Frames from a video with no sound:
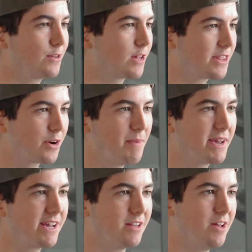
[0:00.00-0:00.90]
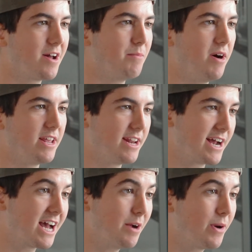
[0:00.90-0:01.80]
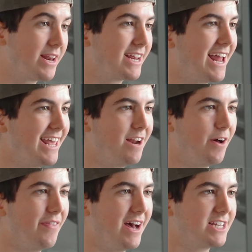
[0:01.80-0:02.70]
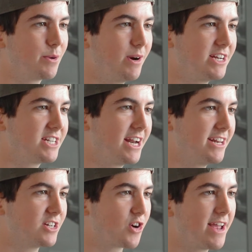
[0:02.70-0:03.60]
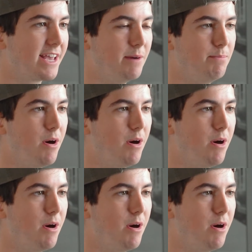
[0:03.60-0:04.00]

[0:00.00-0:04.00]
looked like they were making a lot of money and I kind of wanted to get in on that, so I decided to try and get it